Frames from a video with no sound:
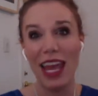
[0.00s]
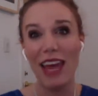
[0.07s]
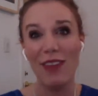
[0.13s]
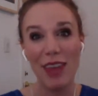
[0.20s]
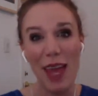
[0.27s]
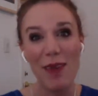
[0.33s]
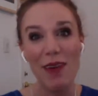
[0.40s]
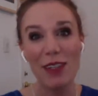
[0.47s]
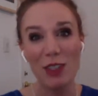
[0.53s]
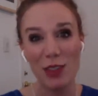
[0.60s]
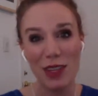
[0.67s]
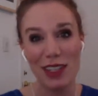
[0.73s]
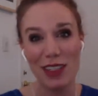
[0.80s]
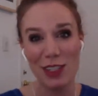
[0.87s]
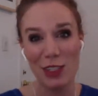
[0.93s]
If it came out in
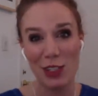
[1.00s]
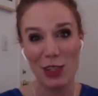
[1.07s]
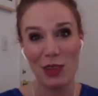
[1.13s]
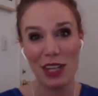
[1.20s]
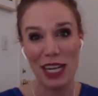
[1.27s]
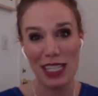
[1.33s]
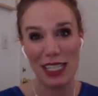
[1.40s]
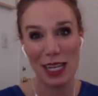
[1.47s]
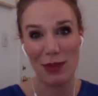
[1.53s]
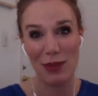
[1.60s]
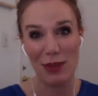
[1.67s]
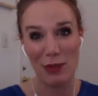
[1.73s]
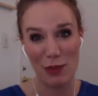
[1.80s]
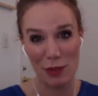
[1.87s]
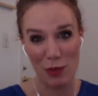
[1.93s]
2002, then I stayed
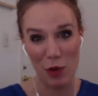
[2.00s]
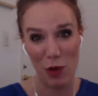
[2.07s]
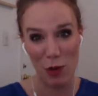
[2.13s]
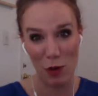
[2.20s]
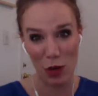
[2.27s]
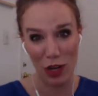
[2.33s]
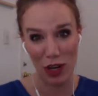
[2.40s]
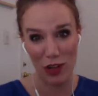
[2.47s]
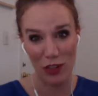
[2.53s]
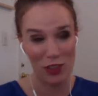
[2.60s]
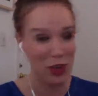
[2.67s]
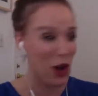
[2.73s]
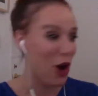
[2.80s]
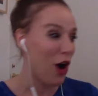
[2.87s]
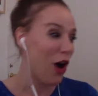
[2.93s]
with him for 4 more
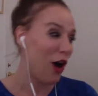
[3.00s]
years.